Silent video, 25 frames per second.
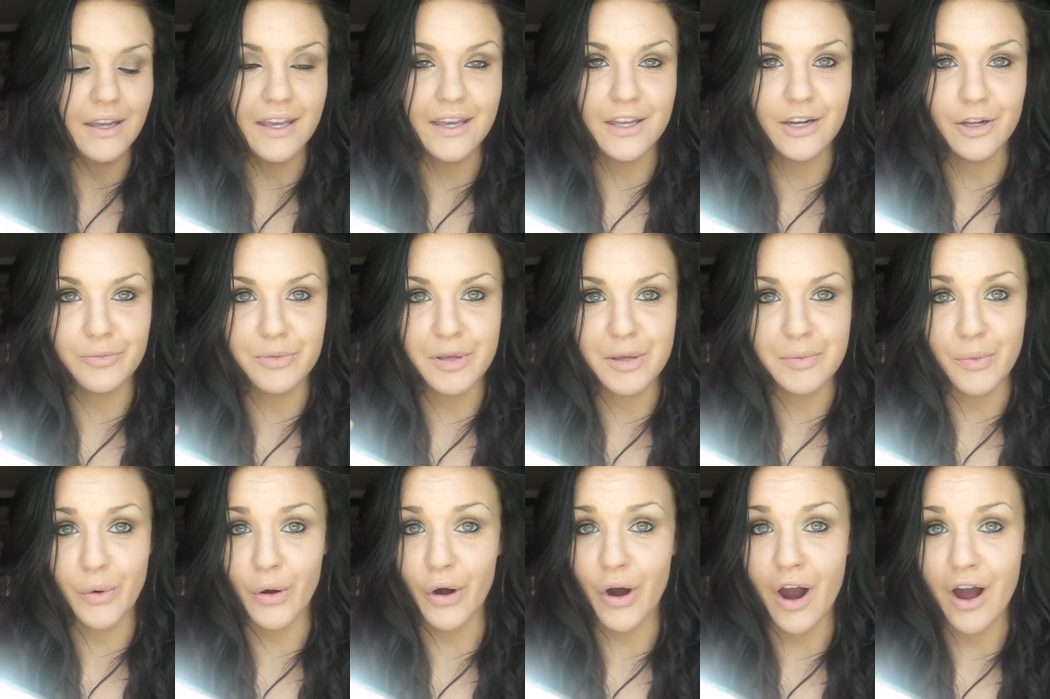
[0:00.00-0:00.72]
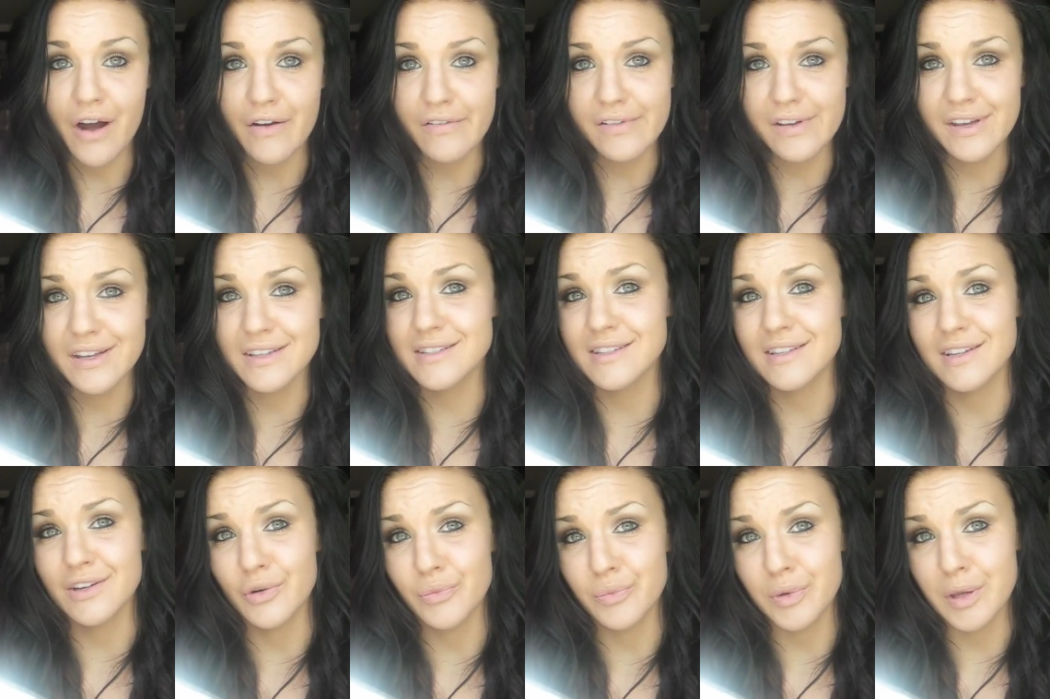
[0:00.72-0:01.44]
It'll be more obvious
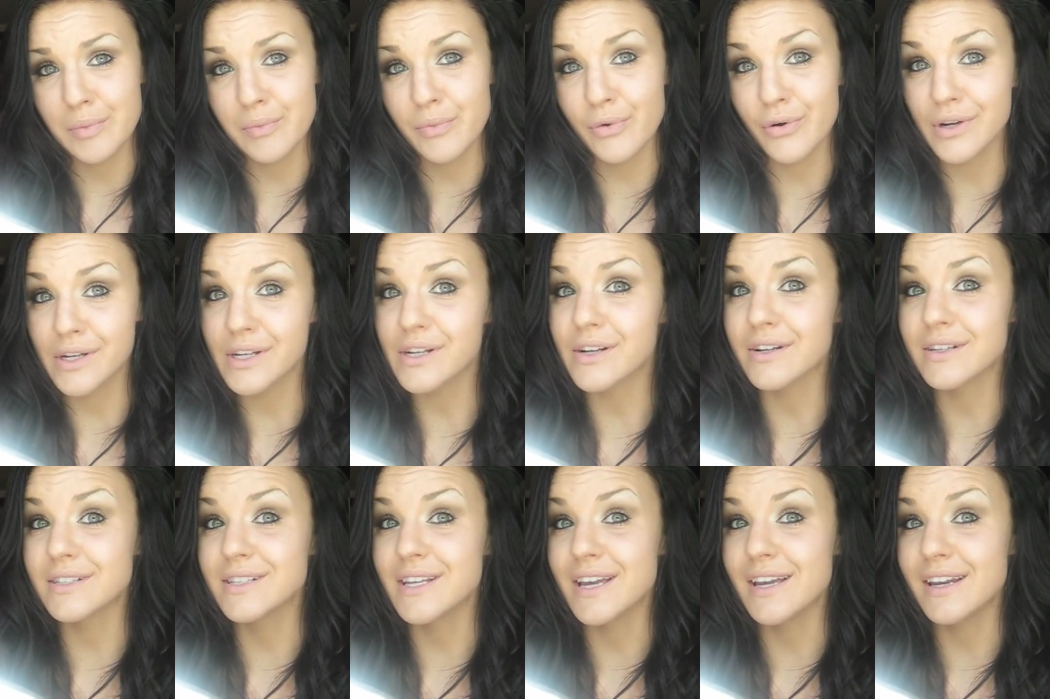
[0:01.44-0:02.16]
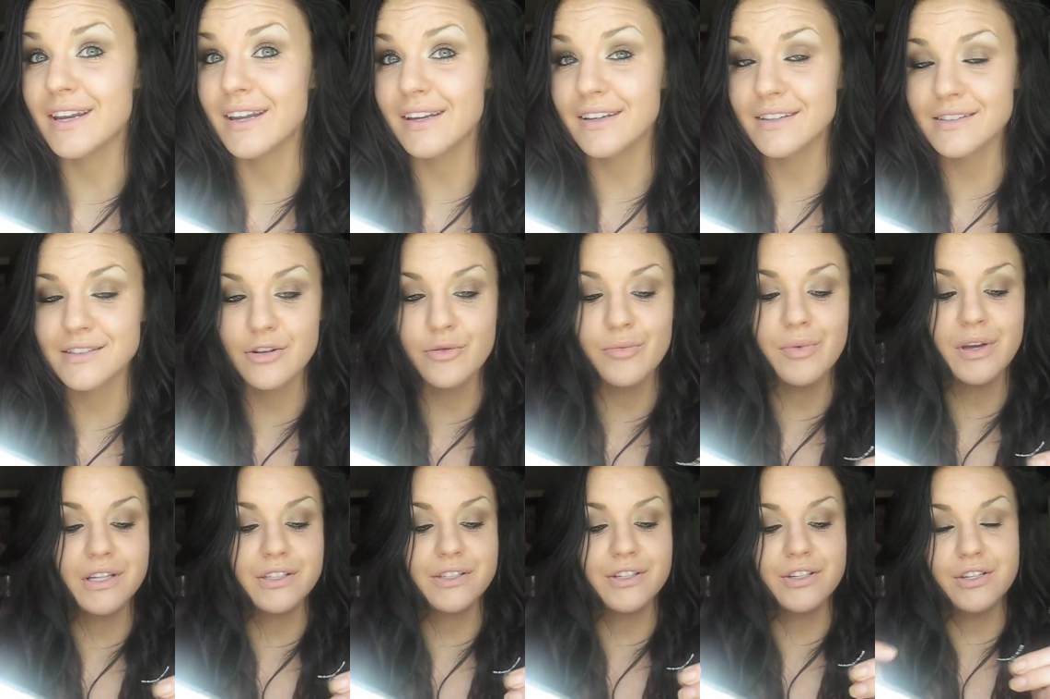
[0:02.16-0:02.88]
and it'll be more irritating, so
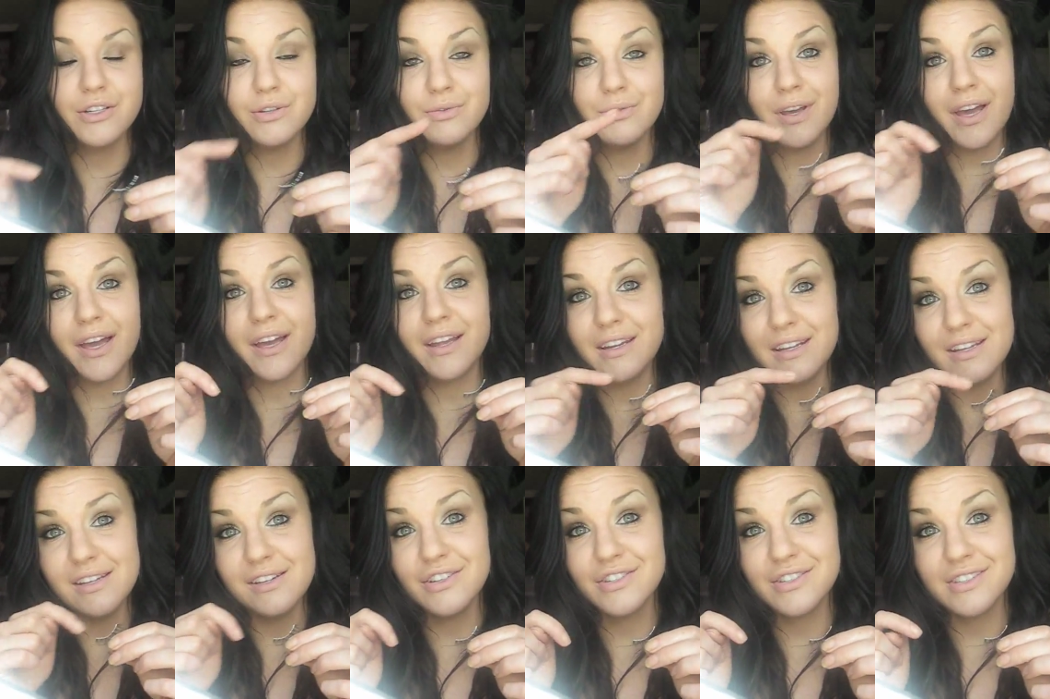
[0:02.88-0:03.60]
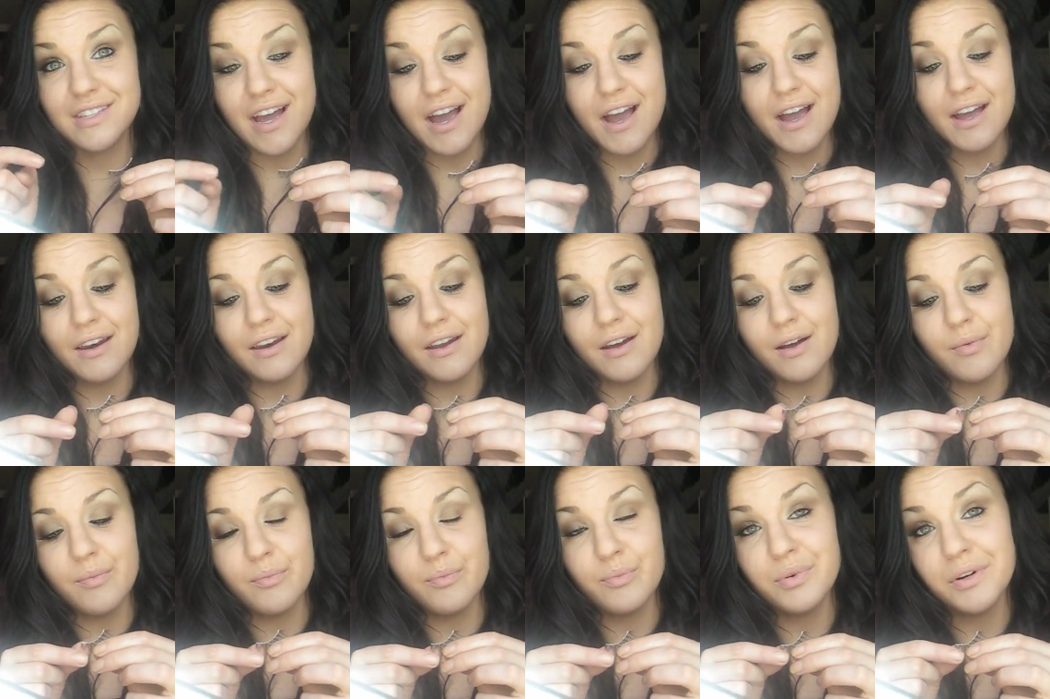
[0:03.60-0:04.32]
make sure you get each side
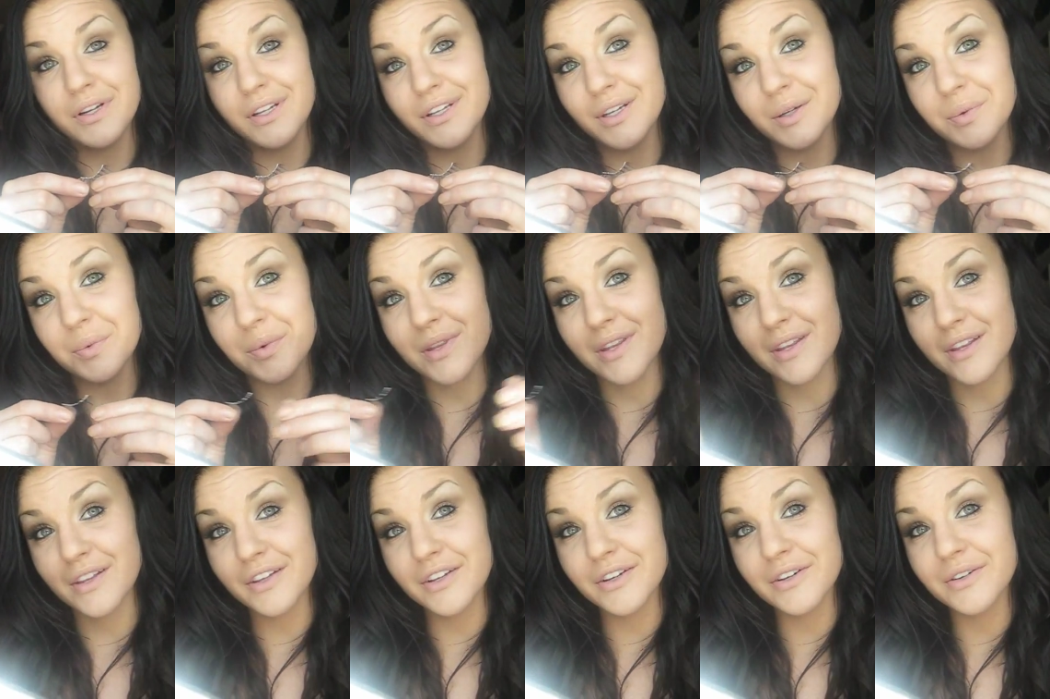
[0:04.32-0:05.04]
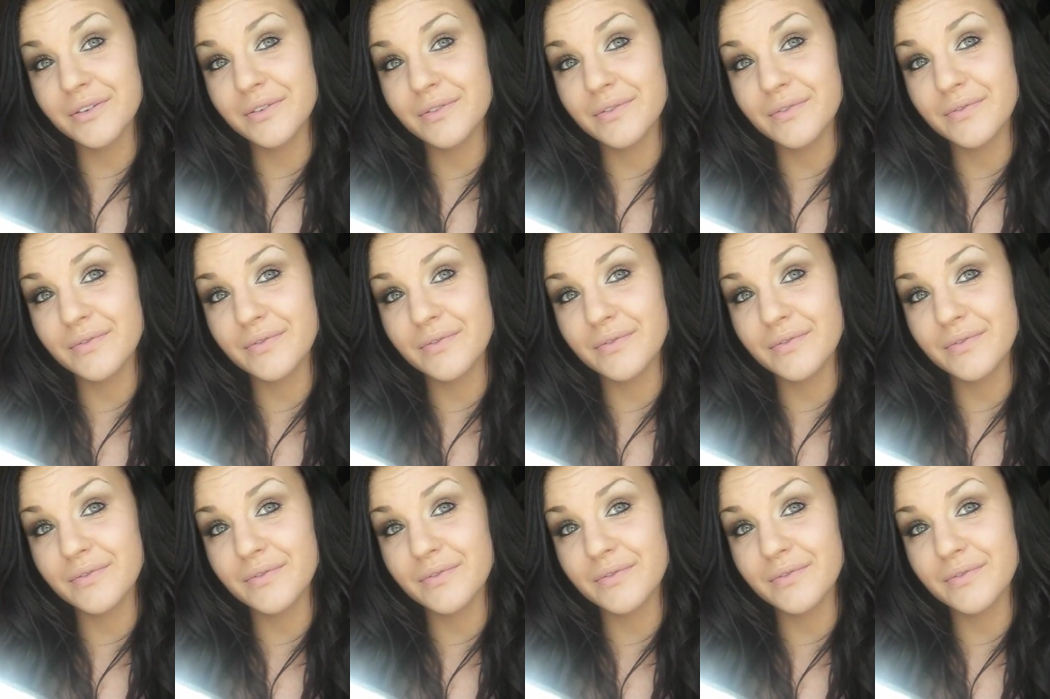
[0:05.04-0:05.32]
pretty good with glue.